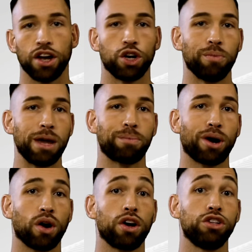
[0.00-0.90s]
Your main
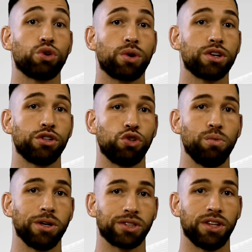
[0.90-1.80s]
priority during your two
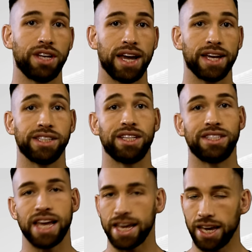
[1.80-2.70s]
meals of the day is to
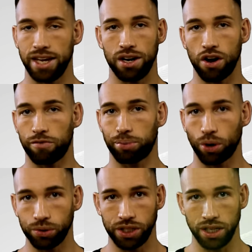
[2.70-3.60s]
take in enough
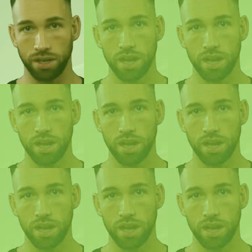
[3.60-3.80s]
protein.